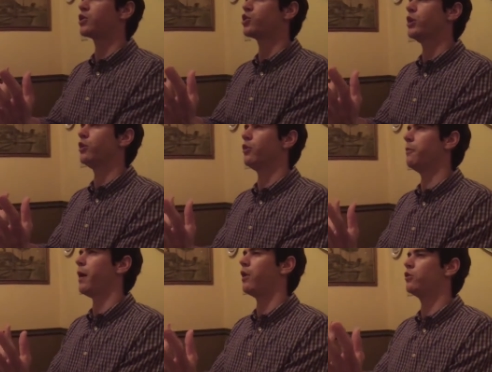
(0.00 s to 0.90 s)
tree or the
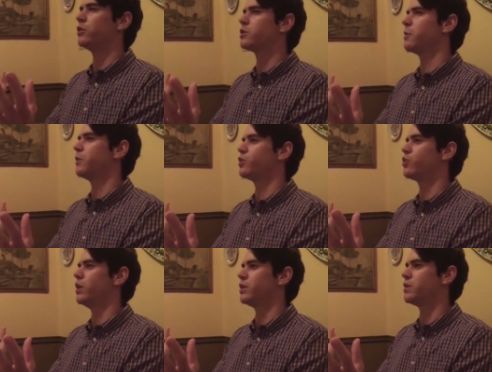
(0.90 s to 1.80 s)
bottle something
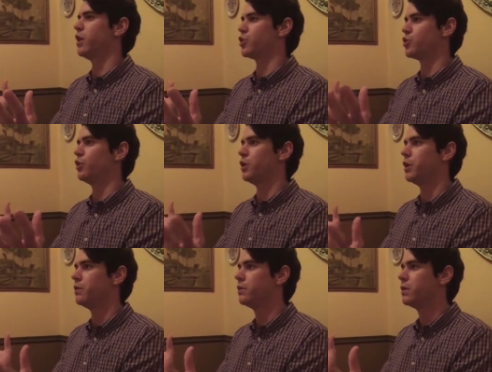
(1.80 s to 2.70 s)
tree. And it's an
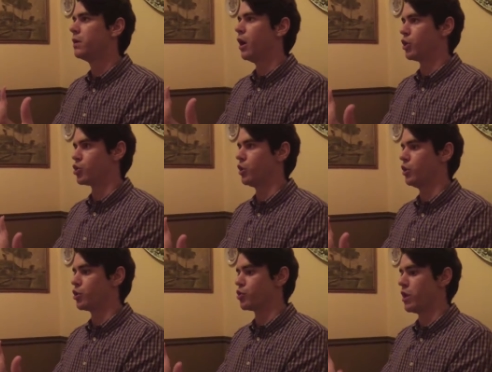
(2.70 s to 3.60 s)
Australian
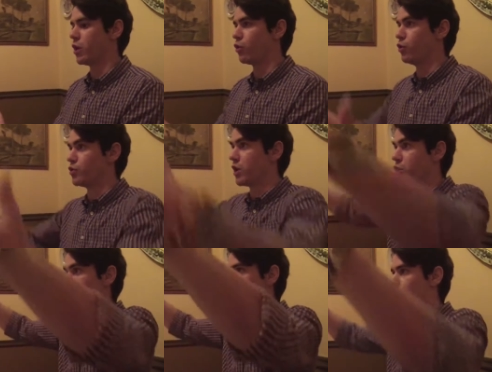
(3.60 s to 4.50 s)
Australian tree, and it grows like
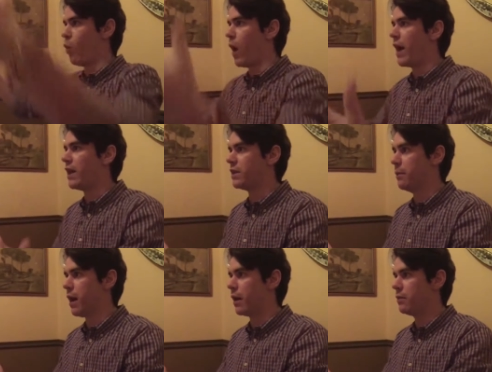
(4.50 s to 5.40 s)
super wide at the
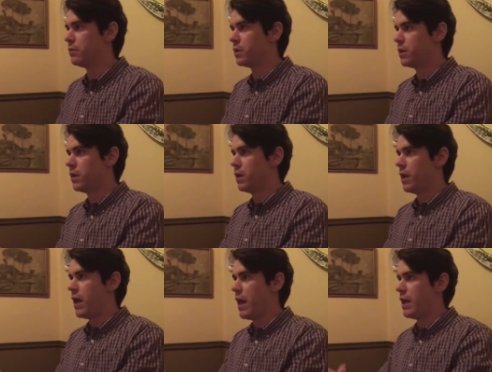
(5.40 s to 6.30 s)
bottom,
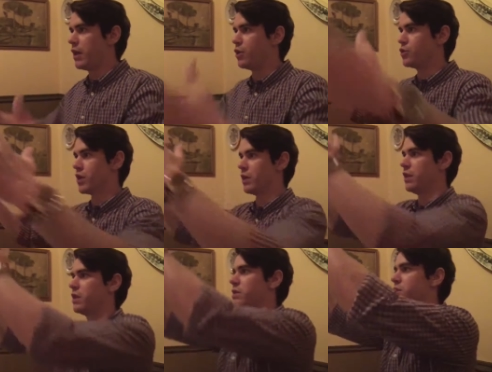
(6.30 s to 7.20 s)
and it goes like
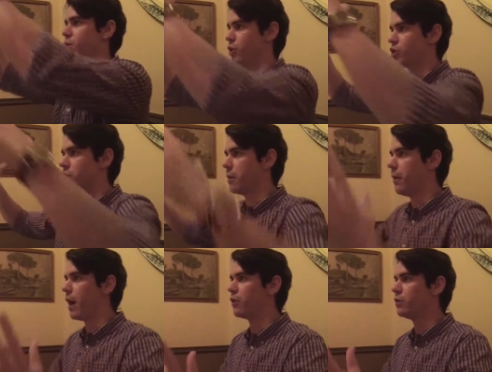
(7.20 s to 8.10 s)
this, so it looks like a
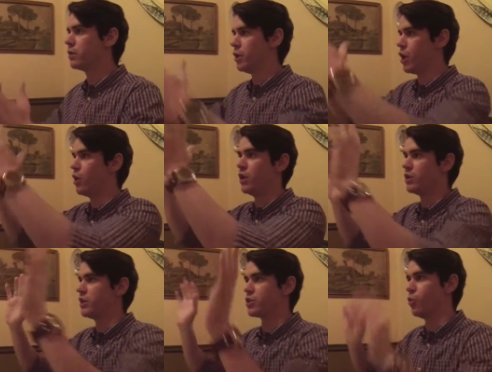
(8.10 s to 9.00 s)
bottle. You know,
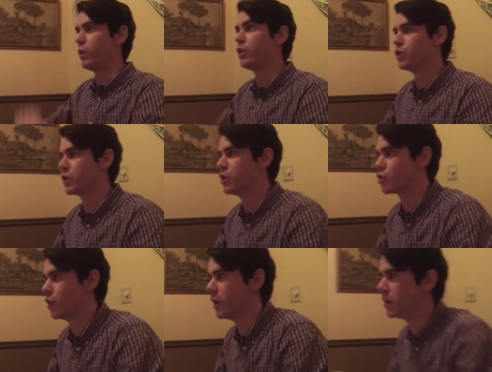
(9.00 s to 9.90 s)
yeah. it's a weird looking tree.